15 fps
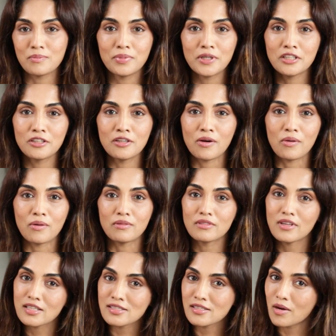But no,
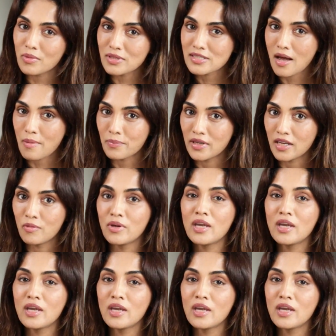that's not what's happening.